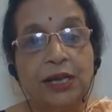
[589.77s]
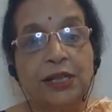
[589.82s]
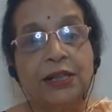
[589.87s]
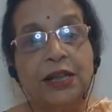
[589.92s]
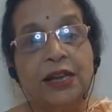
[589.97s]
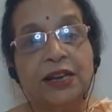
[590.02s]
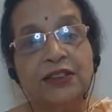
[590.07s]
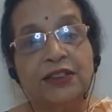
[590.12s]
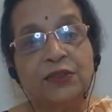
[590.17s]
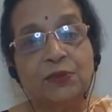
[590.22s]

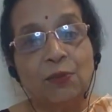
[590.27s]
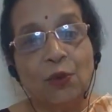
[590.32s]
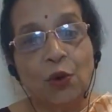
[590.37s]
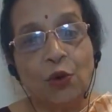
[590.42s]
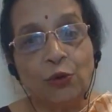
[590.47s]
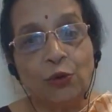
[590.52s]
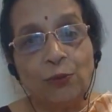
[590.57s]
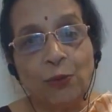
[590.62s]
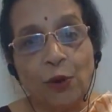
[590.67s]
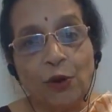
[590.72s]
There is
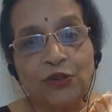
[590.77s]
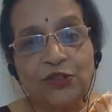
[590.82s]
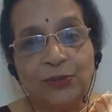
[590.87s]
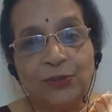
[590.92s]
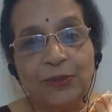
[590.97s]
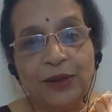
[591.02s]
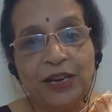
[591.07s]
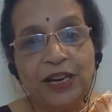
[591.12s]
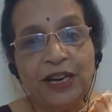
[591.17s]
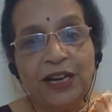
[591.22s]
more
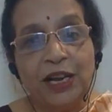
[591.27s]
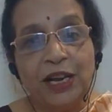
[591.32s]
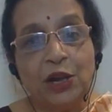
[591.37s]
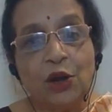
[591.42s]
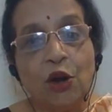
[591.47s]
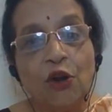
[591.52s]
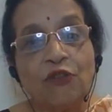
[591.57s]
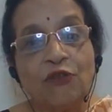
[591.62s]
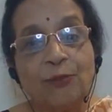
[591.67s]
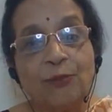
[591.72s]
possibility
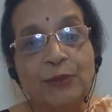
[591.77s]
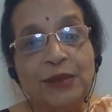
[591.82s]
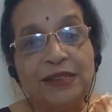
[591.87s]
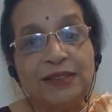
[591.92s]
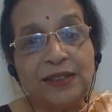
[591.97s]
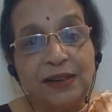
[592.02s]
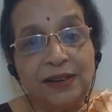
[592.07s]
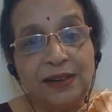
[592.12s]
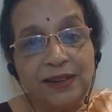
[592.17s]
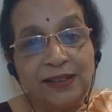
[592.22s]
of
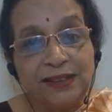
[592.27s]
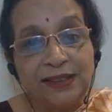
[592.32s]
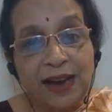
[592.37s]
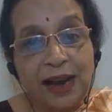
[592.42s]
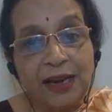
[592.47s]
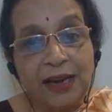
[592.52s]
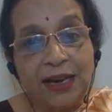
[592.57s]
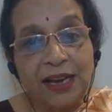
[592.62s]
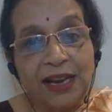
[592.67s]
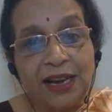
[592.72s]

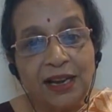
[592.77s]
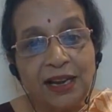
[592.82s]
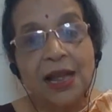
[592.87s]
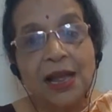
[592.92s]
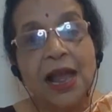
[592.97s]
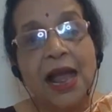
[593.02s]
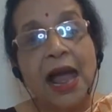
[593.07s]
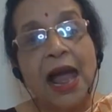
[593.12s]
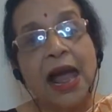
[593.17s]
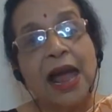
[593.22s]
misunderstanding
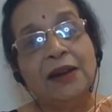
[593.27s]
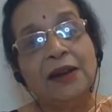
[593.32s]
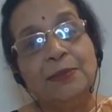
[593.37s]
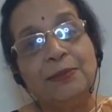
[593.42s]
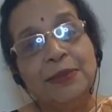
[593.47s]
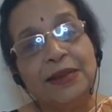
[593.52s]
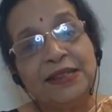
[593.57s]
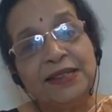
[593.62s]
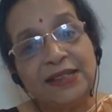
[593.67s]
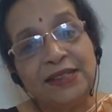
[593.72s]

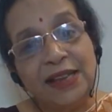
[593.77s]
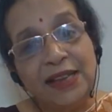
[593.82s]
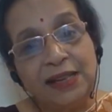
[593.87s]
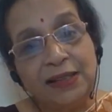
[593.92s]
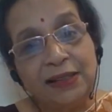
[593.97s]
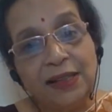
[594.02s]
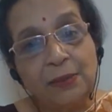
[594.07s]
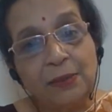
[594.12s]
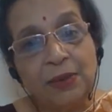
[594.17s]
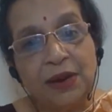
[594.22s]
and
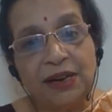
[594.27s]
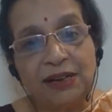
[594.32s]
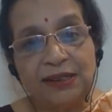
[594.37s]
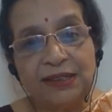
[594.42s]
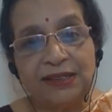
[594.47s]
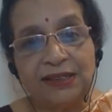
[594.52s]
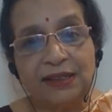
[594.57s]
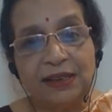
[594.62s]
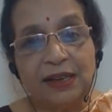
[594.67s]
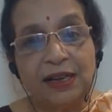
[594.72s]
missing the
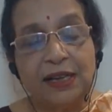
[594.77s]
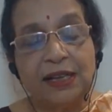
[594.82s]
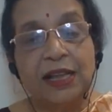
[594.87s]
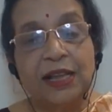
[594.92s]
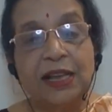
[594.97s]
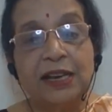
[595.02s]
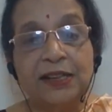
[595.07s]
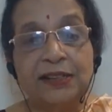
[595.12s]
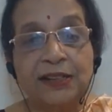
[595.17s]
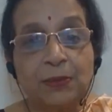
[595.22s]
bus.
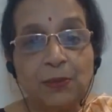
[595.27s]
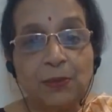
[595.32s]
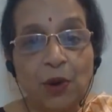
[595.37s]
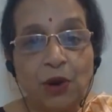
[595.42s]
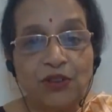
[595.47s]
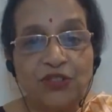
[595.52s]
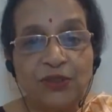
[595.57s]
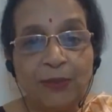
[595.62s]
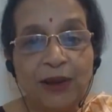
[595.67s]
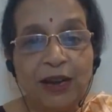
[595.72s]
There is a
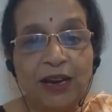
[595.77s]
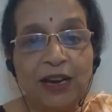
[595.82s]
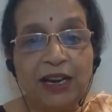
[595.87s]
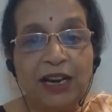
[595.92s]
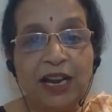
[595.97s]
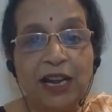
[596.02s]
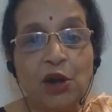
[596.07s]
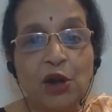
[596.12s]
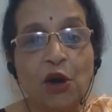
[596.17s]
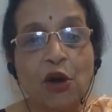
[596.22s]

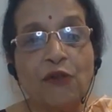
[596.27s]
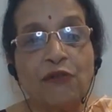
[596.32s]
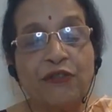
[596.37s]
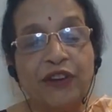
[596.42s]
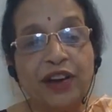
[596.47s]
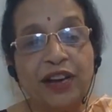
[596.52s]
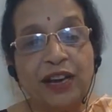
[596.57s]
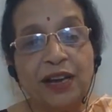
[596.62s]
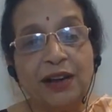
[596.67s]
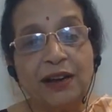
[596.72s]
possibility of
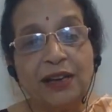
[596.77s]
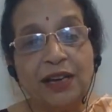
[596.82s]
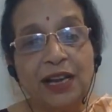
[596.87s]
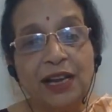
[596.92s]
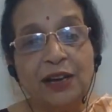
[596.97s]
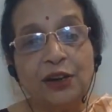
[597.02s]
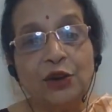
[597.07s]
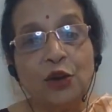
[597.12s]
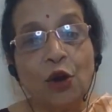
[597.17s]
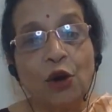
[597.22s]

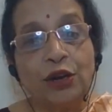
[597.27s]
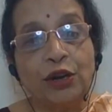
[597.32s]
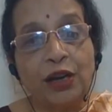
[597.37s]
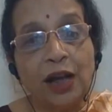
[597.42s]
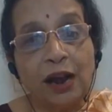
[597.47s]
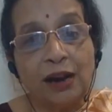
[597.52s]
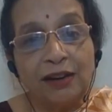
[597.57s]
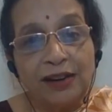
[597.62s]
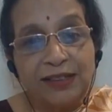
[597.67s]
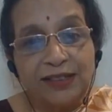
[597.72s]
really not
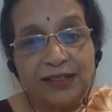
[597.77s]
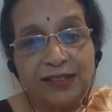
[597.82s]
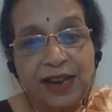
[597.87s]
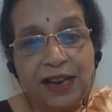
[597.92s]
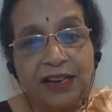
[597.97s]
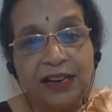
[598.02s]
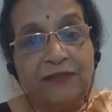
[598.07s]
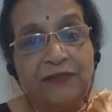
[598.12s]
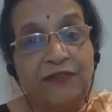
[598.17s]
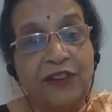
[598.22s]

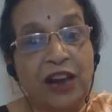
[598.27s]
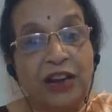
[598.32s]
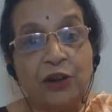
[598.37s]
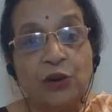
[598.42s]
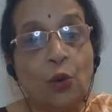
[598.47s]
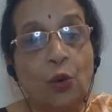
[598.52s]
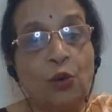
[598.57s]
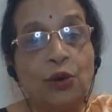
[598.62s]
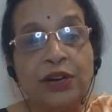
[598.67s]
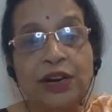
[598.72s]
understand. If I
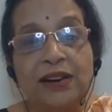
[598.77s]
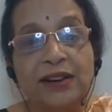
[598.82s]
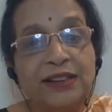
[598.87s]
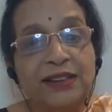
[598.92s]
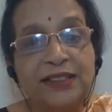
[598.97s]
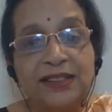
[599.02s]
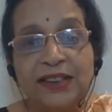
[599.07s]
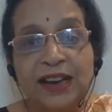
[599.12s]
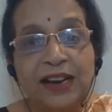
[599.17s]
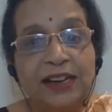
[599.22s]
don't
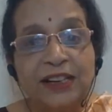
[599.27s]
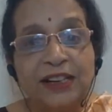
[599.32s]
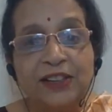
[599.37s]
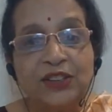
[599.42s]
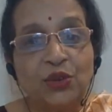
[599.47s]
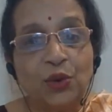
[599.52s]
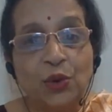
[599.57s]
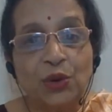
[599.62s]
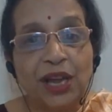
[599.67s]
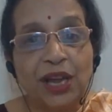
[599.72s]
understand,
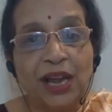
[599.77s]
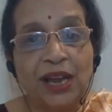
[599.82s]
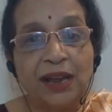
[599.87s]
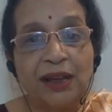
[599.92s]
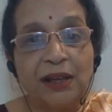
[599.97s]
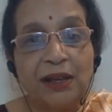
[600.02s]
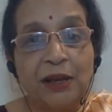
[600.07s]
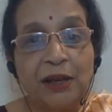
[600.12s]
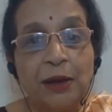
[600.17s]
it's okay.